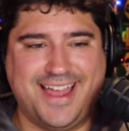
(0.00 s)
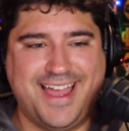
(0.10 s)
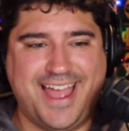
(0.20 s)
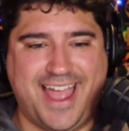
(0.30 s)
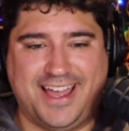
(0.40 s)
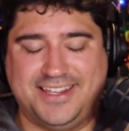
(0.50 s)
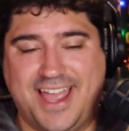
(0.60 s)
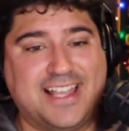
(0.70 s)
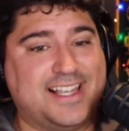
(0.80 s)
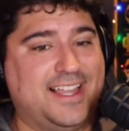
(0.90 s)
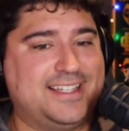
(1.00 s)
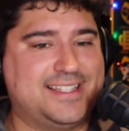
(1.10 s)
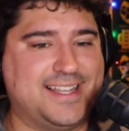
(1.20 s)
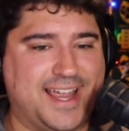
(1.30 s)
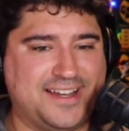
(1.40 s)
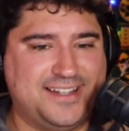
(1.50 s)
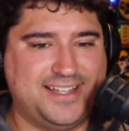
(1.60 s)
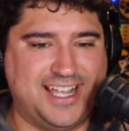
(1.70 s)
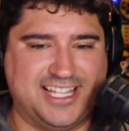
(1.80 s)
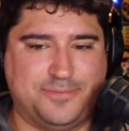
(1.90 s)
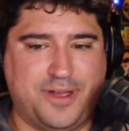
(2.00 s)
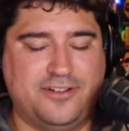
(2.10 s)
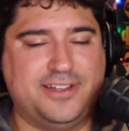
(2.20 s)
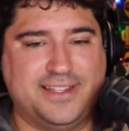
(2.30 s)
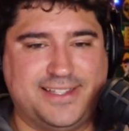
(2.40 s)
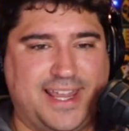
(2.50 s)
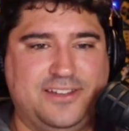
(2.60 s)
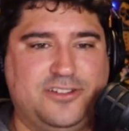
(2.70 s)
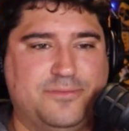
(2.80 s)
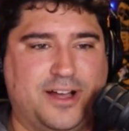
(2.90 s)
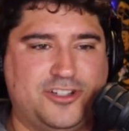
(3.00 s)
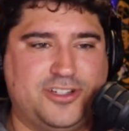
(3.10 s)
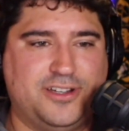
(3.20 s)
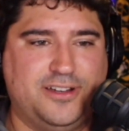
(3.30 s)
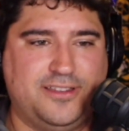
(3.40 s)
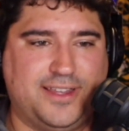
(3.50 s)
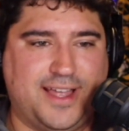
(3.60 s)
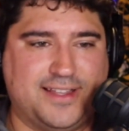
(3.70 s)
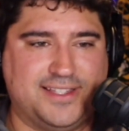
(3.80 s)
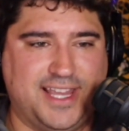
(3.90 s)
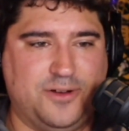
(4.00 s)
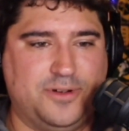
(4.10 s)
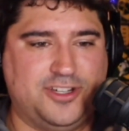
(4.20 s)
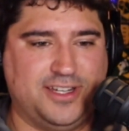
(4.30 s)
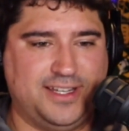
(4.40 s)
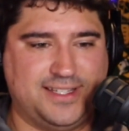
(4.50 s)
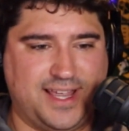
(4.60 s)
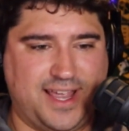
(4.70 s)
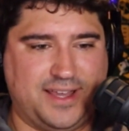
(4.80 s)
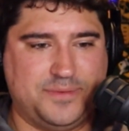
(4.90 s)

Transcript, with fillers: and as I like to say, it's better to zay too much than not zay what you need to zay.